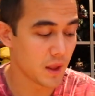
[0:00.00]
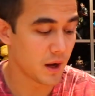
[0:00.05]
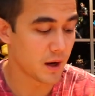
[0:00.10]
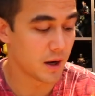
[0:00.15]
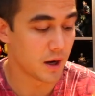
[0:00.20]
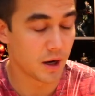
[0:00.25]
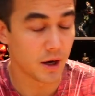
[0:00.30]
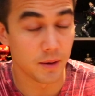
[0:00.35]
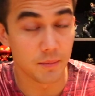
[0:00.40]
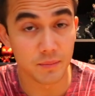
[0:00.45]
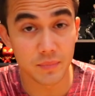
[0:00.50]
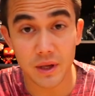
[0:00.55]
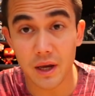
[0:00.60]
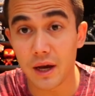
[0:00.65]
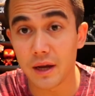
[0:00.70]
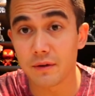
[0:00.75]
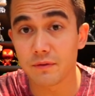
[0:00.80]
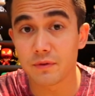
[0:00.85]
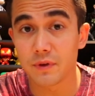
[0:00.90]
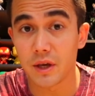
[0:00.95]

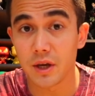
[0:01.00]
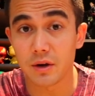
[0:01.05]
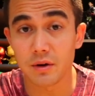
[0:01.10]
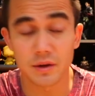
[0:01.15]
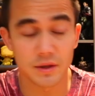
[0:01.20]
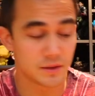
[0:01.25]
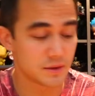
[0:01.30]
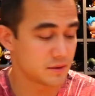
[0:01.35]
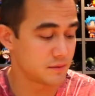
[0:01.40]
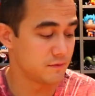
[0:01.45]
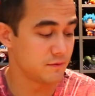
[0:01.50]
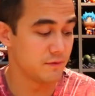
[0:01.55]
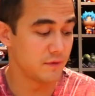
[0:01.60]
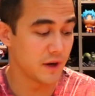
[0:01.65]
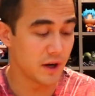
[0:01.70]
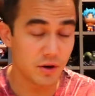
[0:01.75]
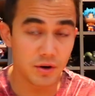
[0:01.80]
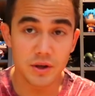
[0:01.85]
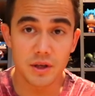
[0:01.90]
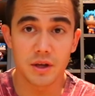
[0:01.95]
Kind of curious,
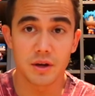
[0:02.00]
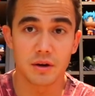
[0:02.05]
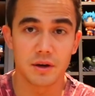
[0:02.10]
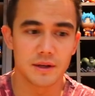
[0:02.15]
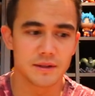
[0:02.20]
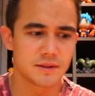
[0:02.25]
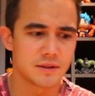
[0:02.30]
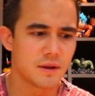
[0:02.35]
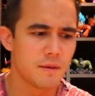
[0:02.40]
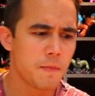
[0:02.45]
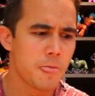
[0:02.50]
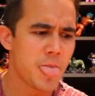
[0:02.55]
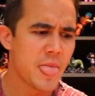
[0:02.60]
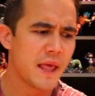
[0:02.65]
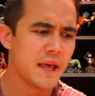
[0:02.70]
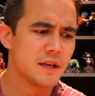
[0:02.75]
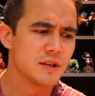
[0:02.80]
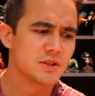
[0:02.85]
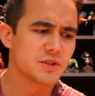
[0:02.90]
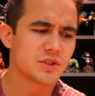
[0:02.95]
very curious.
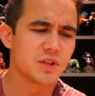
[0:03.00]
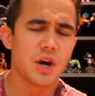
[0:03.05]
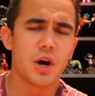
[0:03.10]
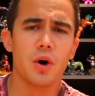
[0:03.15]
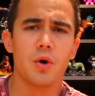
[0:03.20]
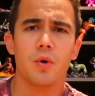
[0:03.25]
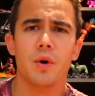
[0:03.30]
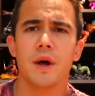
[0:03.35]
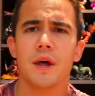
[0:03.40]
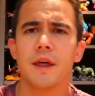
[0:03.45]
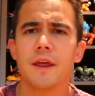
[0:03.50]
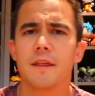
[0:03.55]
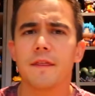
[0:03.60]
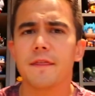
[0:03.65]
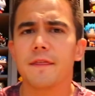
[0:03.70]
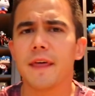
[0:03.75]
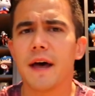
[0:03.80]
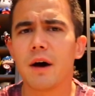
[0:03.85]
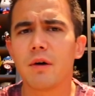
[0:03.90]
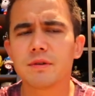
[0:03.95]
So
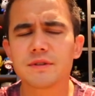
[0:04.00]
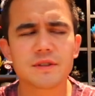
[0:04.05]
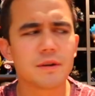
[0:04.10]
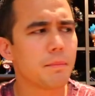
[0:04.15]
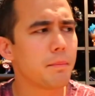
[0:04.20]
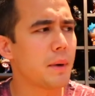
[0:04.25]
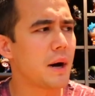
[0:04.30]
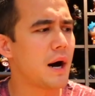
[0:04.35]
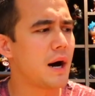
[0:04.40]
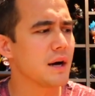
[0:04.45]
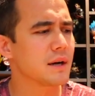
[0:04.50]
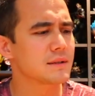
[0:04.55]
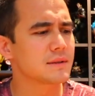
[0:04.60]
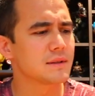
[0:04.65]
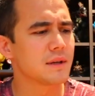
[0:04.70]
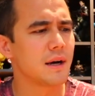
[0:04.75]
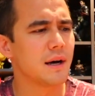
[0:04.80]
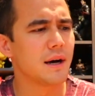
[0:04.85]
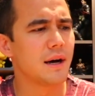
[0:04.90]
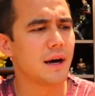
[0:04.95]
that was the box.
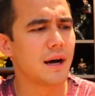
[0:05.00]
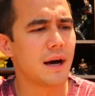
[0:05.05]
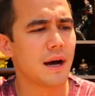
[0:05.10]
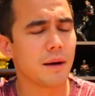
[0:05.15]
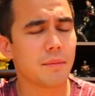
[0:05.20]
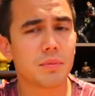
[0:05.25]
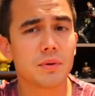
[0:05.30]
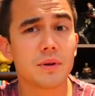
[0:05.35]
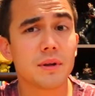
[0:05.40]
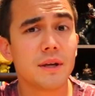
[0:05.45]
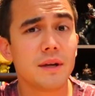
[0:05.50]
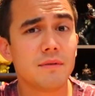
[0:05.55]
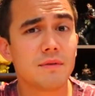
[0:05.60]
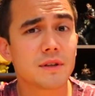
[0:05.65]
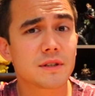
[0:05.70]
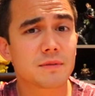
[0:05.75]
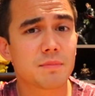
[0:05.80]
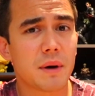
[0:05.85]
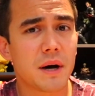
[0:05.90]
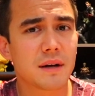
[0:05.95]
I believe
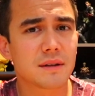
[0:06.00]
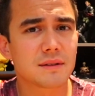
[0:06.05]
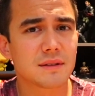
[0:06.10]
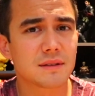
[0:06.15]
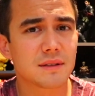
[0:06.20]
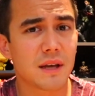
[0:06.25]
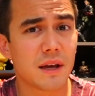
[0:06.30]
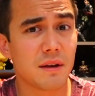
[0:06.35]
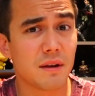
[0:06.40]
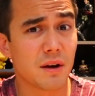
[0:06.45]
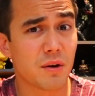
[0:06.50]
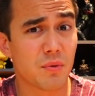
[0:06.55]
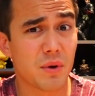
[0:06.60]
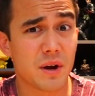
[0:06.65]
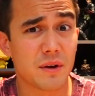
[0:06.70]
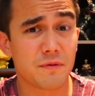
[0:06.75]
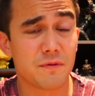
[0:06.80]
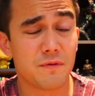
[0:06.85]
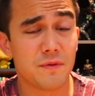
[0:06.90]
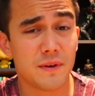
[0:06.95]
this box is like
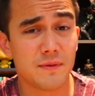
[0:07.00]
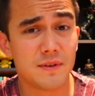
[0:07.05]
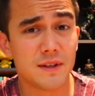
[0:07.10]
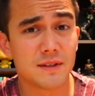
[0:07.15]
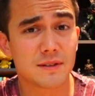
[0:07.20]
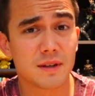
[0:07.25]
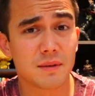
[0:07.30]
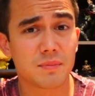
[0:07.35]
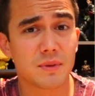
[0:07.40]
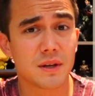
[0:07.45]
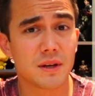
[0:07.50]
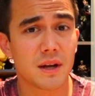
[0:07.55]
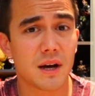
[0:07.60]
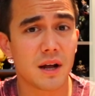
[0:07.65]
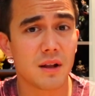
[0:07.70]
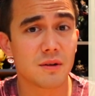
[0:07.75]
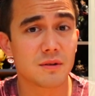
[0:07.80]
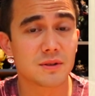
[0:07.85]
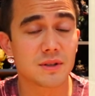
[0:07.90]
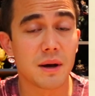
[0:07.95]
around 50 something
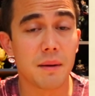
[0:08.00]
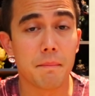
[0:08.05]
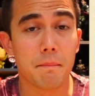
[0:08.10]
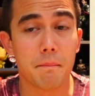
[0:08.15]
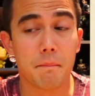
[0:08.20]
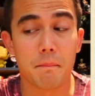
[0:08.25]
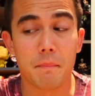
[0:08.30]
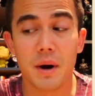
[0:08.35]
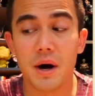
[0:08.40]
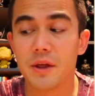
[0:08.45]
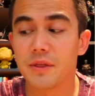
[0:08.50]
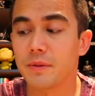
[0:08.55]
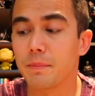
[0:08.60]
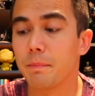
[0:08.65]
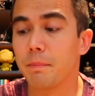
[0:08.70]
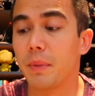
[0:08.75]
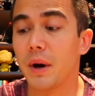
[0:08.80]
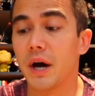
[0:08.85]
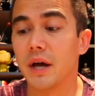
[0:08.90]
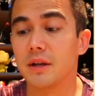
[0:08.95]
dollars a month,
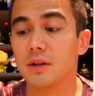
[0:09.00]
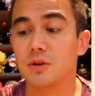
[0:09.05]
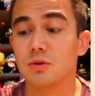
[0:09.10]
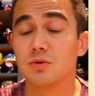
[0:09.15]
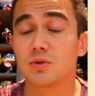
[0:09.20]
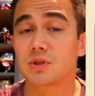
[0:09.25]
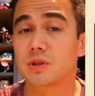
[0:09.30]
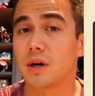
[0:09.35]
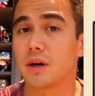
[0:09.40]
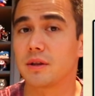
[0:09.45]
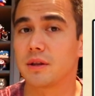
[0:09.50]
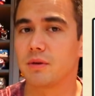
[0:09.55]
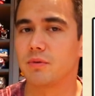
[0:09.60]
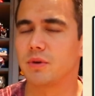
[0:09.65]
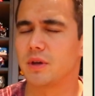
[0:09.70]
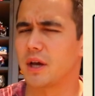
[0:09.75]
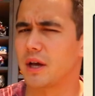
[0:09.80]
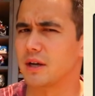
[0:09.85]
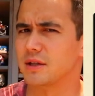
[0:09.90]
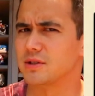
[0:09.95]
but you saw that
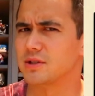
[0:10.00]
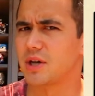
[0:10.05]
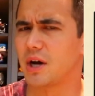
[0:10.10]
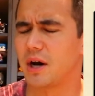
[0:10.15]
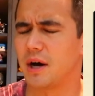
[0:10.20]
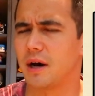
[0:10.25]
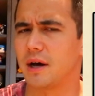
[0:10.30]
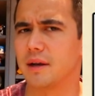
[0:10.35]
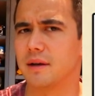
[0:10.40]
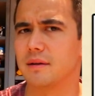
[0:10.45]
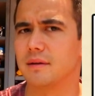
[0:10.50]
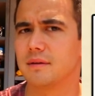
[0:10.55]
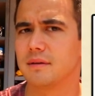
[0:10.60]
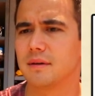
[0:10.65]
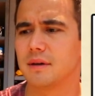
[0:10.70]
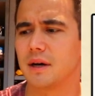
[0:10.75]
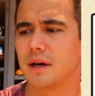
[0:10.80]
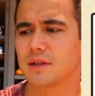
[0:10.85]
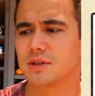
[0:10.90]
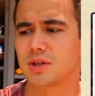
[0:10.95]
we got a ton
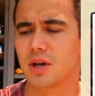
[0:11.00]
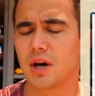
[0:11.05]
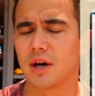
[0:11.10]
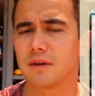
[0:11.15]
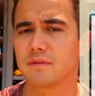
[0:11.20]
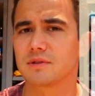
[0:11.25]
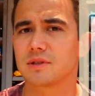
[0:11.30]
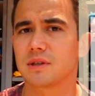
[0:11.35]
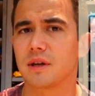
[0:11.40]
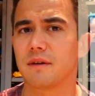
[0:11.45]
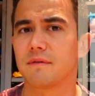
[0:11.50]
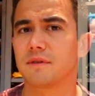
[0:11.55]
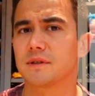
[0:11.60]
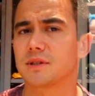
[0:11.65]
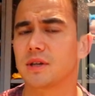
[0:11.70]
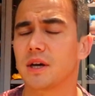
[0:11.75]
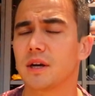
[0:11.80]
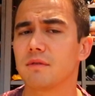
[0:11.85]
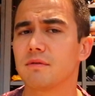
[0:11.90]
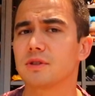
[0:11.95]
of stuff, a
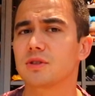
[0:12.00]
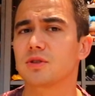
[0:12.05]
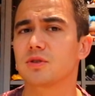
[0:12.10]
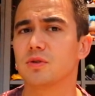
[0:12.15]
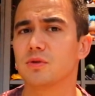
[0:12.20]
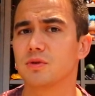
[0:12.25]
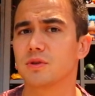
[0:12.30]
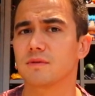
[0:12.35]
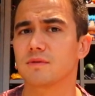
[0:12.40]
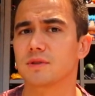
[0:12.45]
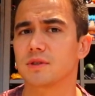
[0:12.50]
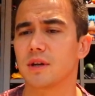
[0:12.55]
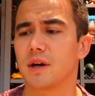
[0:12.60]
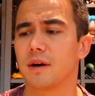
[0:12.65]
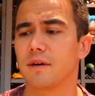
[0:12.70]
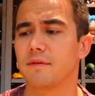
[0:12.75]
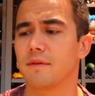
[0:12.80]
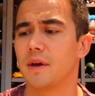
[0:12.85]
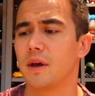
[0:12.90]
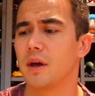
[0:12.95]
ton of exclusive
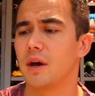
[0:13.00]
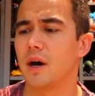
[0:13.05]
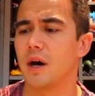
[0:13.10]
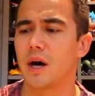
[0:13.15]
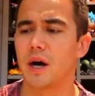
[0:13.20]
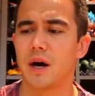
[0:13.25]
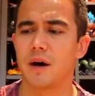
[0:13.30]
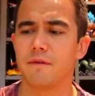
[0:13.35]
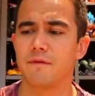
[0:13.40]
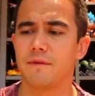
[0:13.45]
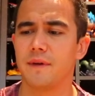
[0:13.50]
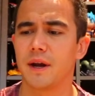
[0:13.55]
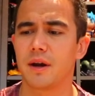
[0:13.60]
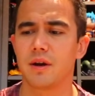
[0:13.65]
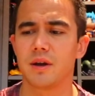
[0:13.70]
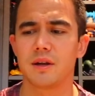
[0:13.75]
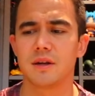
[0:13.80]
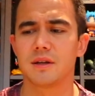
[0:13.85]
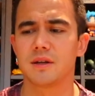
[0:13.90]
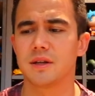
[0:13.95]
stuff,
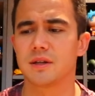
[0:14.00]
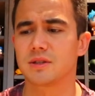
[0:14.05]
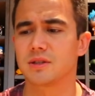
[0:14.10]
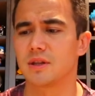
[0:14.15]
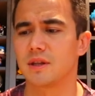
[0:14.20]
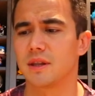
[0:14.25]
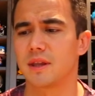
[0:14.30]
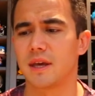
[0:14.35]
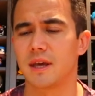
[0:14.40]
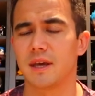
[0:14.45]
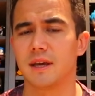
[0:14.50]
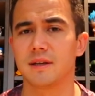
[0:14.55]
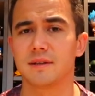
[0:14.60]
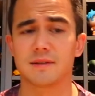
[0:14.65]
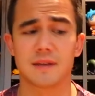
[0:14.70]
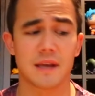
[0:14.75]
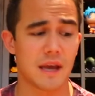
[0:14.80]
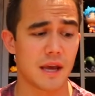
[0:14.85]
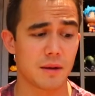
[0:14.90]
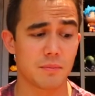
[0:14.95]
variant edition
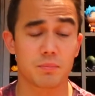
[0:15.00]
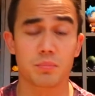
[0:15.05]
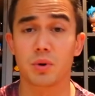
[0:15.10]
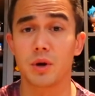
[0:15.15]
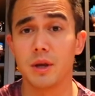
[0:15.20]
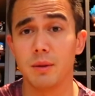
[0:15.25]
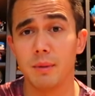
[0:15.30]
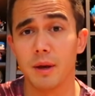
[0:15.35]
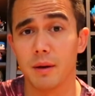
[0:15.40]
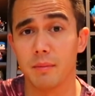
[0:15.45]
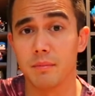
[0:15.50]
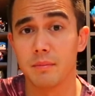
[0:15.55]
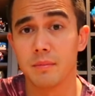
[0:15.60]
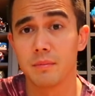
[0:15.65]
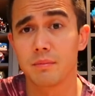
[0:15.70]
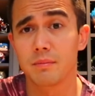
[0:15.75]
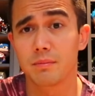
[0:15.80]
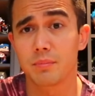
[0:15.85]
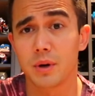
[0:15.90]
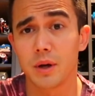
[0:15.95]
things, and premium
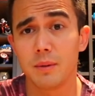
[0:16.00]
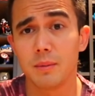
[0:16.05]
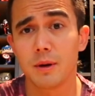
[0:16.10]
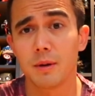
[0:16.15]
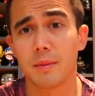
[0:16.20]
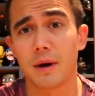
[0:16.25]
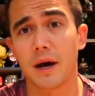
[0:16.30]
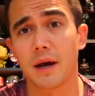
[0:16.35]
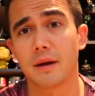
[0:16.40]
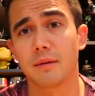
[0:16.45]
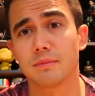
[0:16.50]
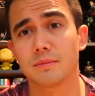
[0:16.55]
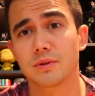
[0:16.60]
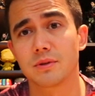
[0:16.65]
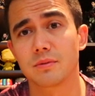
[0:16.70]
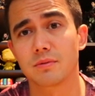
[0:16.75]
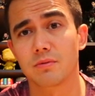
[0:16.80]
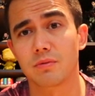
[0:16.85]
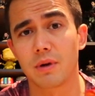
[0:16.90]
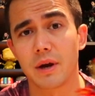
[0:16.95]

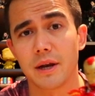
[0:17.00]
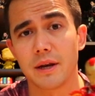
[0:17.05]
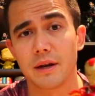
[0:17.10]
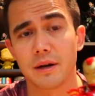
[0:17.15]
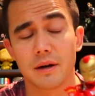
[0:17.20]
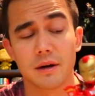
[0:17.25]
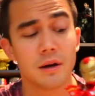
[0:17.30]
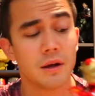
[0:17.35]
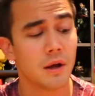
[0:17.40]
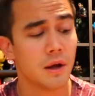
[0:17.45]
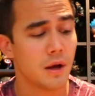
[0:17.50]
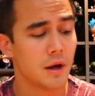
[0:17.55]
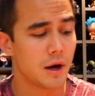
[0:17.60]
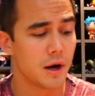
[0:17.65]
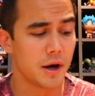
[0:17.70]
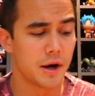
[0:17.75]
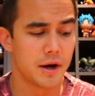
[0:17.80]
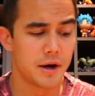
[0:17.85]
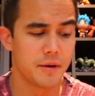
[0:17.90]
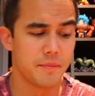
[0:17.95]
items right here.
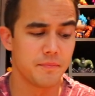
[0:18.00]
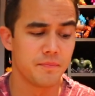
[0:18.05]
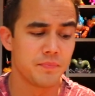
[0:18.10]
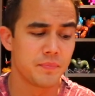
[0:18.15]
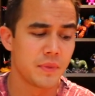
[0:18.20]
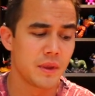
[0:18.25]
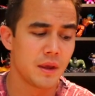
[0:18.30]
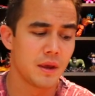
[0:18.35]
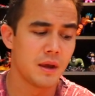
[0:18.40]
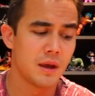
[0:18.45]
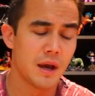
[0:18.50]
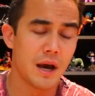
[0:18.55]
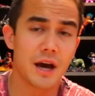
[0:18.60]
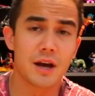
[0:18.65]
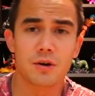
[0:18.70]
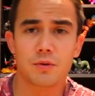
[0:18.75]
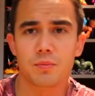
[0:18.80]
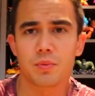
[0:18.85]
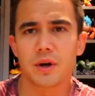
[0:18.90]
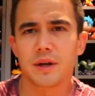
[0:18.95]
I
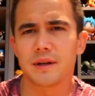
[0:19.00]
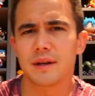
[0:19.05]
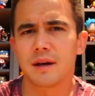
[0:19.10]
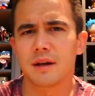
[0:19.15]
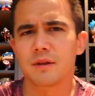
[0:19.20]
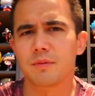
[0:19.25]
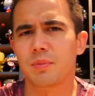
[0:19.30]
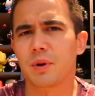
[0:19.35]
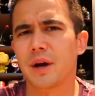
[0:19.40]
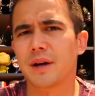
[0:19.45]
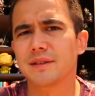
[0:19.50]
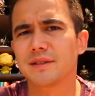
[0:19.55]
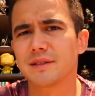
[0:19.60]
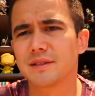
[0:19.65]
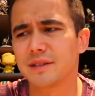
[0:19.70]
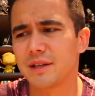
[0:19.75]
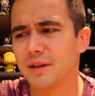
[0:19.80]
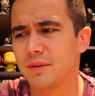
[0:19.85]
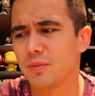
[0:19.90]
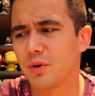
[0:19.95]
don't break down the
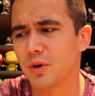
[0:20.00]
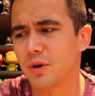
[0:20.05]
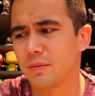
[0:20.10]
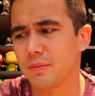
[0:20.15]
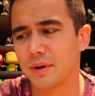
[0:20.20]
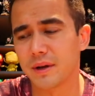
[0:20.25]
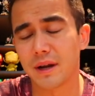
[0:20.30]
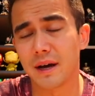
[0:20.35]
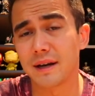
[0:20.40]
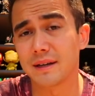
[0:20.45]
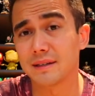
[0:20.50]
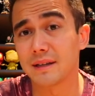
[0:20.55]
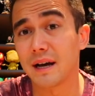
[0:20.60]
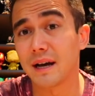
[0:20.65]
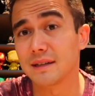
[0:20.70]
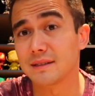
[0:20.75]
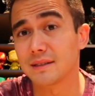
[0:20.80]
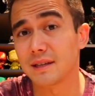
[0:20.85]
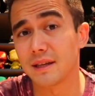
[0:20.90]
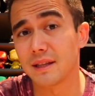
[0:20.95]
prices anymore, but
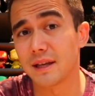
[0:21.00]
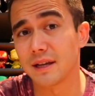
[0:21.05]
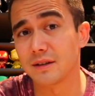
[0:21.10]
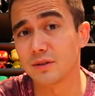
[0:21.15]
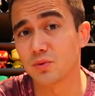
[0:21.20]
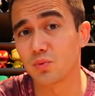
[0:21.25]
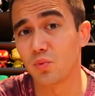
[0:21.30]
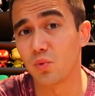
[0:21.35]
I'd say that is